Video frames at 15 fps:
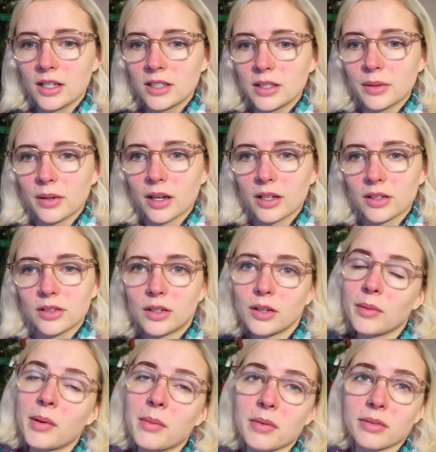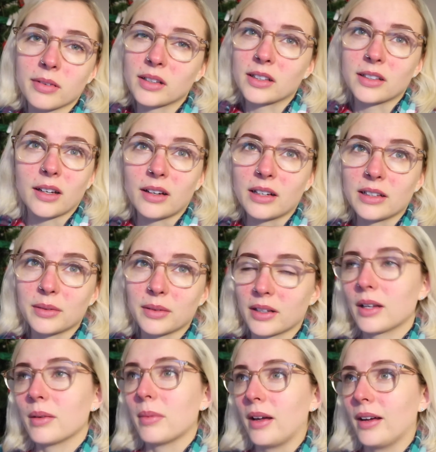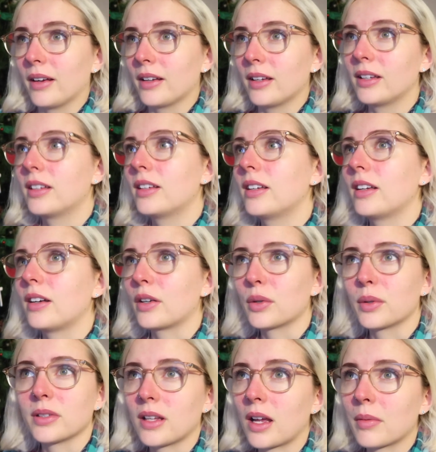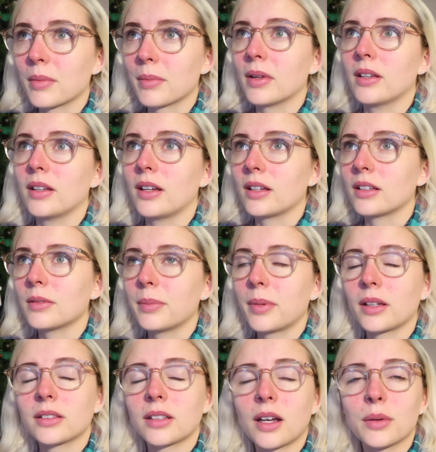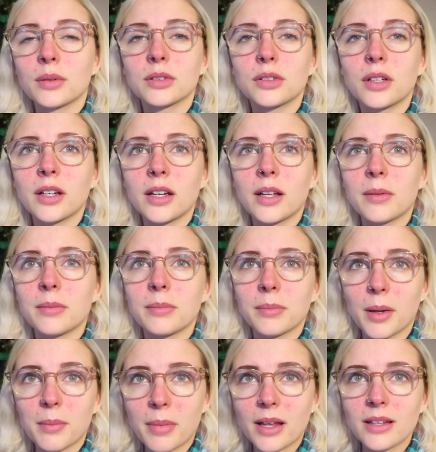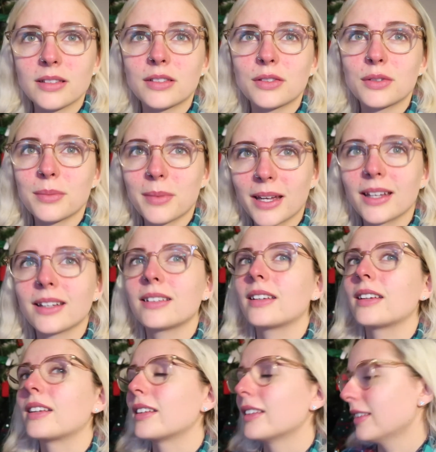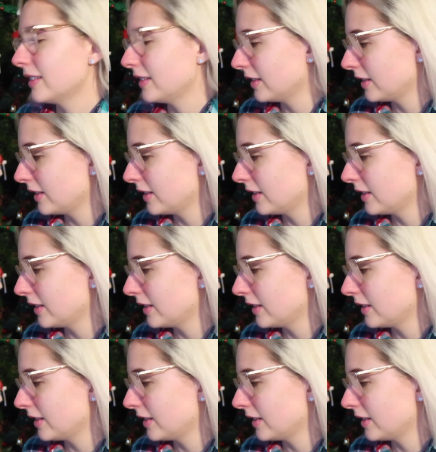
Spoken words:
see what I can do. I might be really tired when I get back. I always am on Mondays, but I will try and my best to make it as